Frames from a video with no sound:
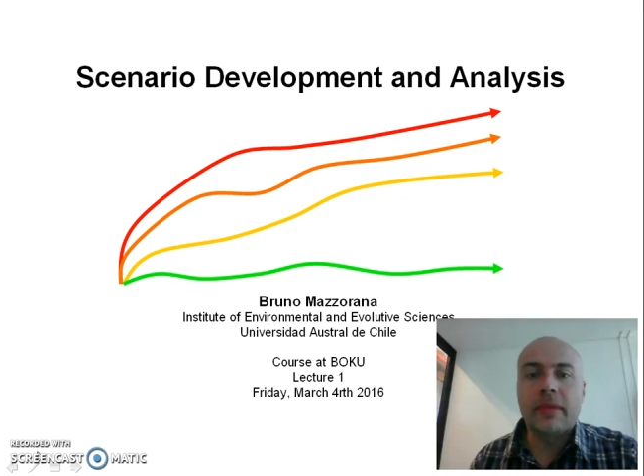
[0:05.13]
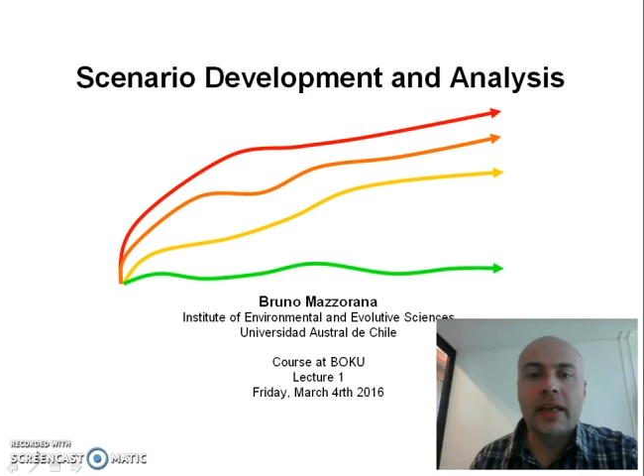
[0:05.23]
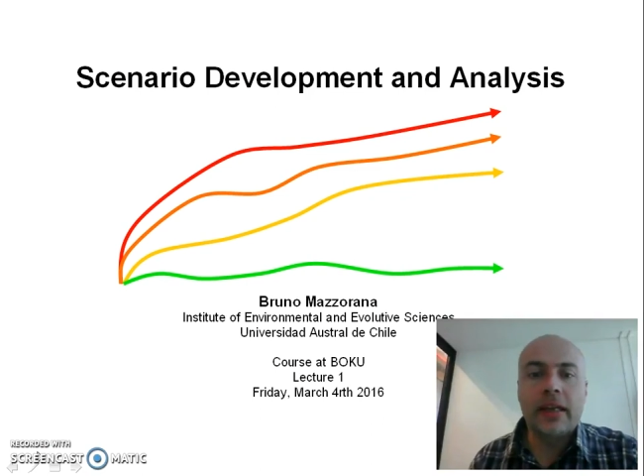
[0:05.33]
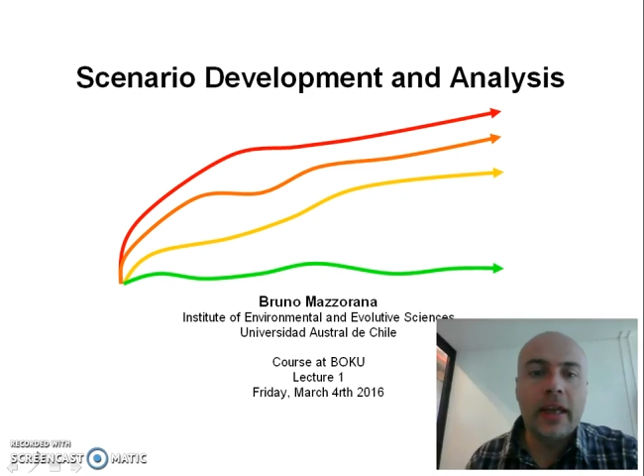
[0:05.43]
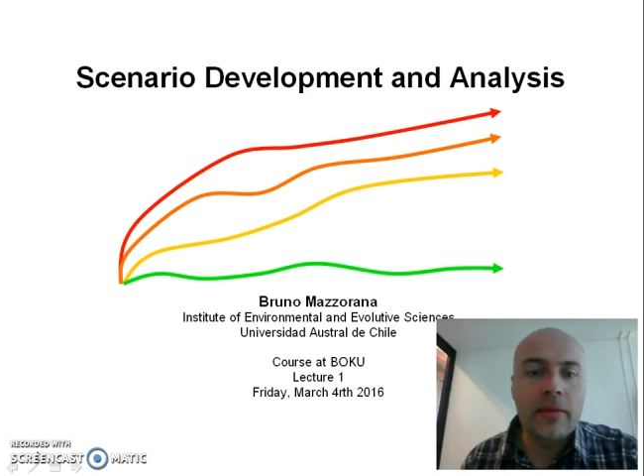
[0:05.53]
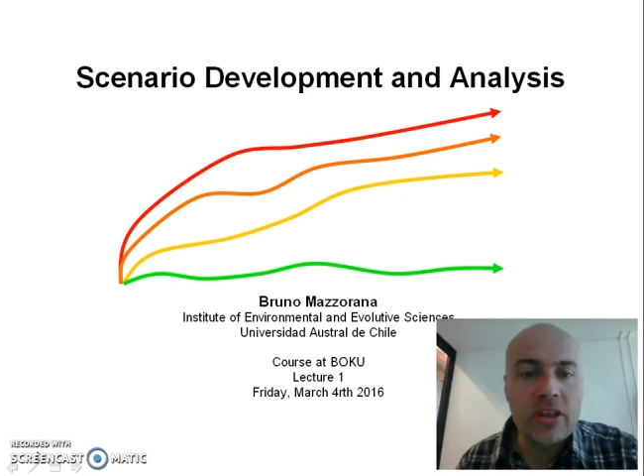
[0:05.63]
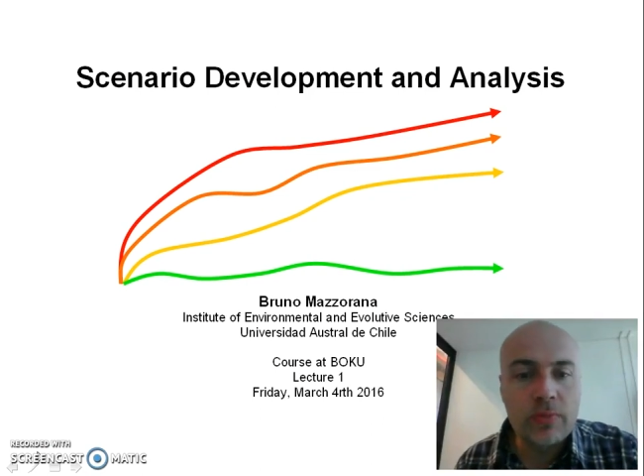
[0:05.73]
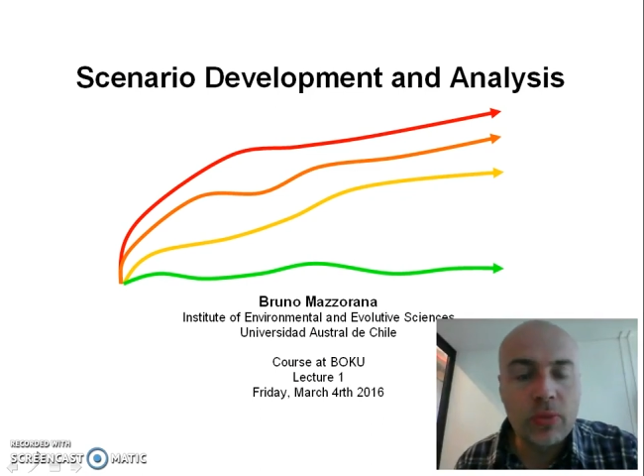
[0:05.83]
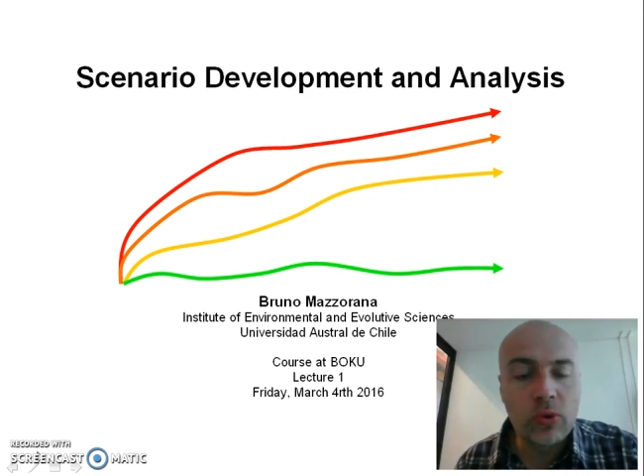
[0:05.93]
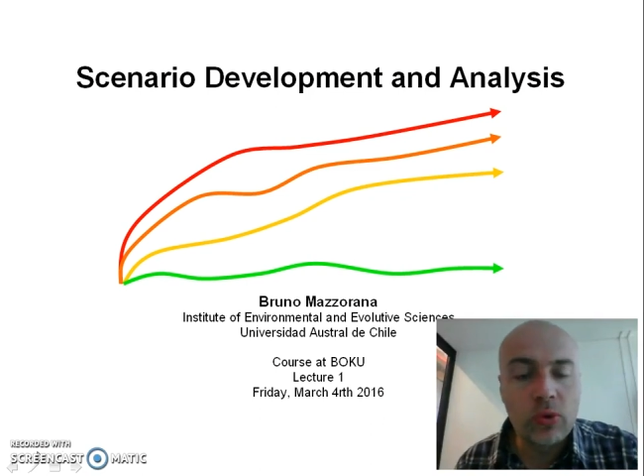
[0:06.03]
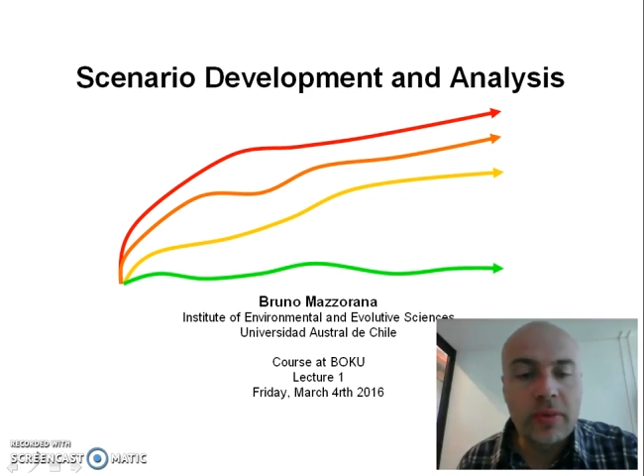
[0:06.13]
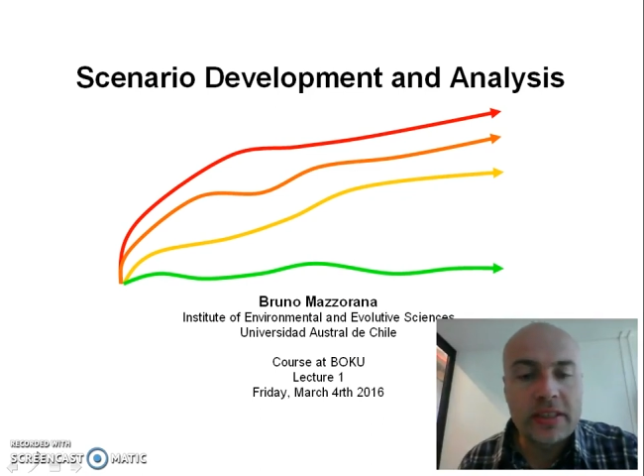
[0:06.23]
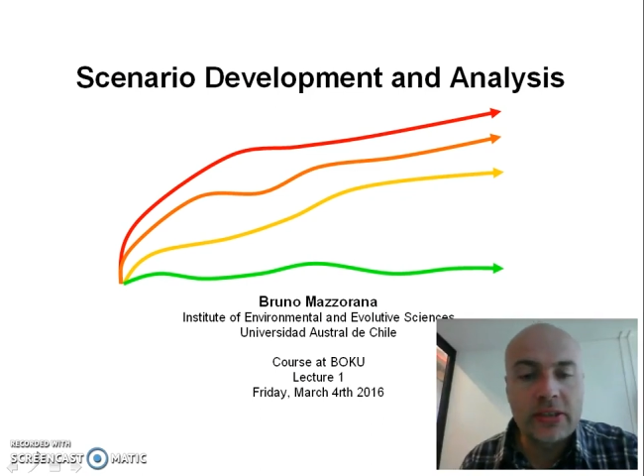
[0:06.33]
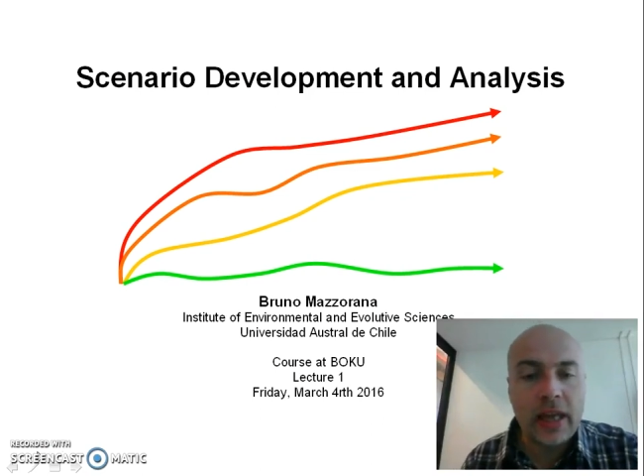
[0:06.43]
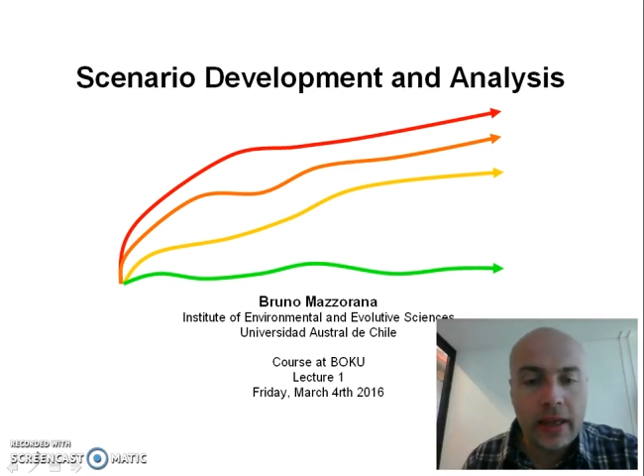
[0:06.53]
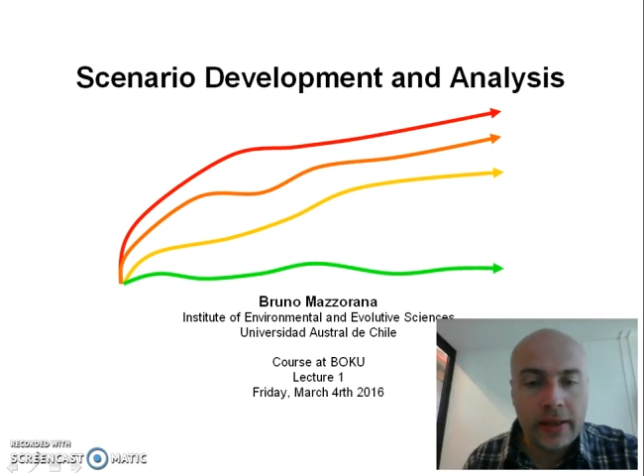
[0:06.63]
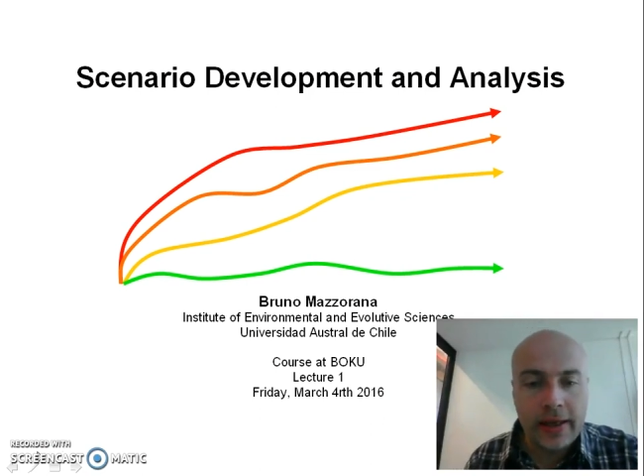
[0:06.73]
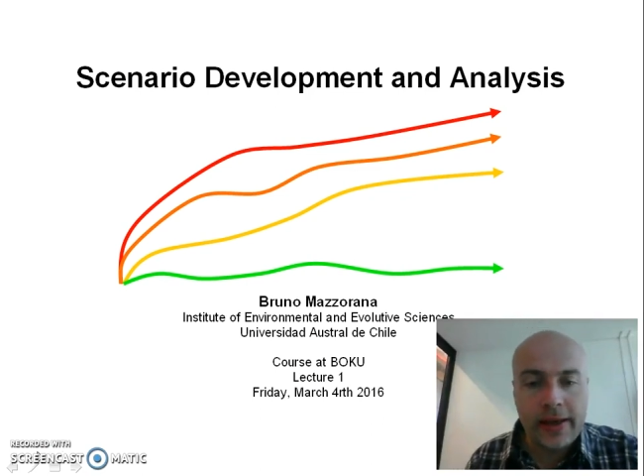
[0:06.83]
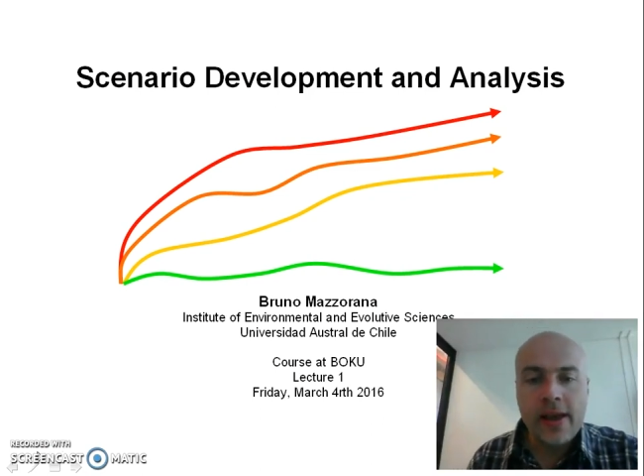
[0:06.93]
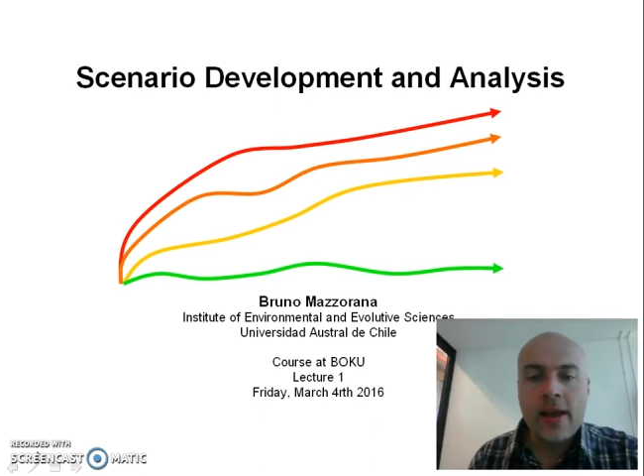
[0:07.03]
My name is Bruno
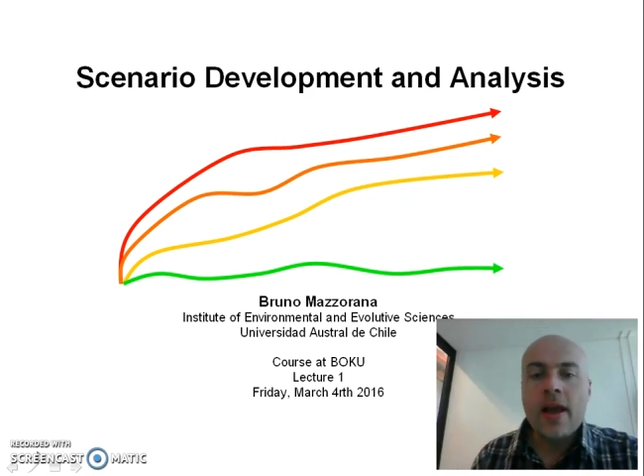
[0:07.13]
Mazzorana.